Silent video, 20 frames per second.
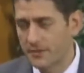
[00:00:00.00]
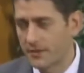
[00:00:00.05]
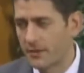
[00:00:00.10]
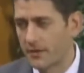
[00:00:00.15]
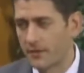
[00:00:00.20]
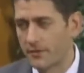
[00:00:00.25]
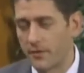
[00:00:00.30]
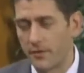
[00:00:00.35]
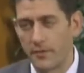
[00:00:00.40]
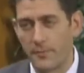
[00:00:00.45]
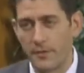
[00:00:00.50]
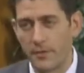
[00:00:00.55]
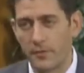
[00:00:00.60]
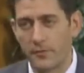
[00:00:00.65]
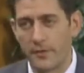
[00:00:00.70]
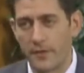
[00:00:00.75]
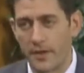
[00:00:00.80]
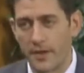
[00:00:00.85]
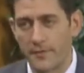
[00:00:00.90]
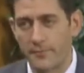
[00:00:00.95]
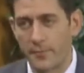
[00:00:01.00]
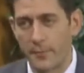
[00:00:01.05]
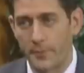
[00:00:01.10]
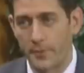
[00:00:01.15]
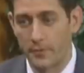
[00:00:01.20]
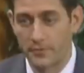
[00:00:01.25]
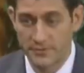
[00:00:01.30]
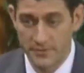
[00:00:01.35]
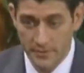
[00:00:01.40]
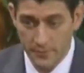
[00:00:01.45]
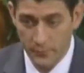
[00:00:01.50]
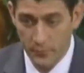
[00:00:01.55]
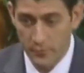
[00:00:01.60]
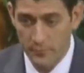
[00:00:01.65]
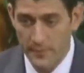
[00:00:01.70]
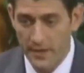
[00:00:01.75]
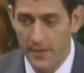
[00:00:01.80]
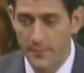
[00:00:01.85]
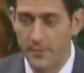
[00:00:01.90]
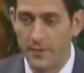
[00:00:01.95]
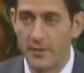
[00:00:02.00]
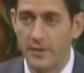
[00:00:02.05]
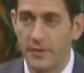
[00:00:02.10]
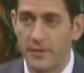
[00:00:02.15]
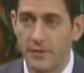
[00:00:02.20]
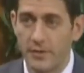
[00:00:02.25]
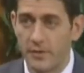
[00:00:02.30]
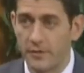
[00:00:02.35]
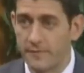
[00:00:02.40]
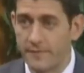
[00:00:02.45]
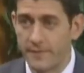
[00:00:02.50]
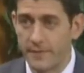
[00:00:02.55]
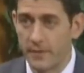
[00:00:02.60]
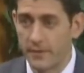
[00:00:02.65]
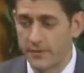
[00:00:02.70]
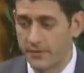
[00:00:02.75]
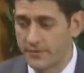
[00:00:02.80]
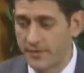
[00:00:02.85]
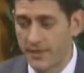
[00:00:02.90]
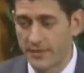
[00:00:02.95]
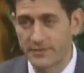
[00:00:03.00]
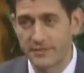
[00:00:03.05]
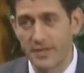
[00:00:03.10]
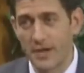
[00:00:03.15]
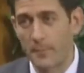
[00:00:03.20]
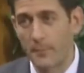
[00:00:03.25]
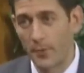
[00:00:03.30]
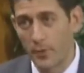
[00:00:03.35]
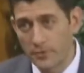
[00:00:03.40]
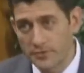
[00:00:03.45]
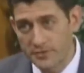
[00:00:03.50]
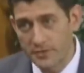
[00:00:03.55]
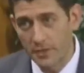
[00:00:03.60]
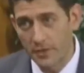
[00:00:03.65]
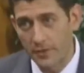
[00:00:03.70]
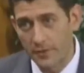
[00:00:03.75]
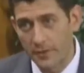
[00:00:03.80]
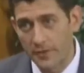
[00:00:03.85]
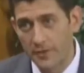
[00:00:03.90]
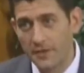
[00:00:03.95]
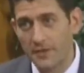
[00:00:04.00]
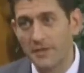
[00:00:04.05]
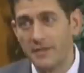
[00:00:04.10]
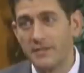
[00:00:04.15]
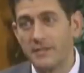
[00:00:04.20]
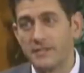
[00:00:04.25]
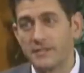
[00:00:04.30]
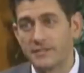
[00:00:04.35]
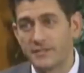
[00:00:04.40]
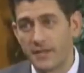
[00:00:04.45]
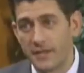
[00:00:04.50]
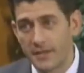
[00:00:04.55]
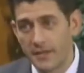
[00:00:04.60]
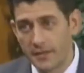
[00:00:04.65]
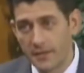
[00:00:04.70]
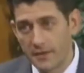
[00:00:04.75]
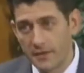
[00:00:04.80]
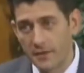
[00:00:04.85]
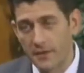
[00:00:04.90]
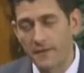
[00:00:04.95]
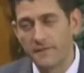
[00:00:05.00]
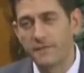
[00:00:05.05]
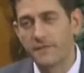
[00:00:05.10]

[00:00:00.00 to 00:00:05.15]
Under the bill that I've proposed in the roadmap, you can fill out your taxes on a postcard, send it in.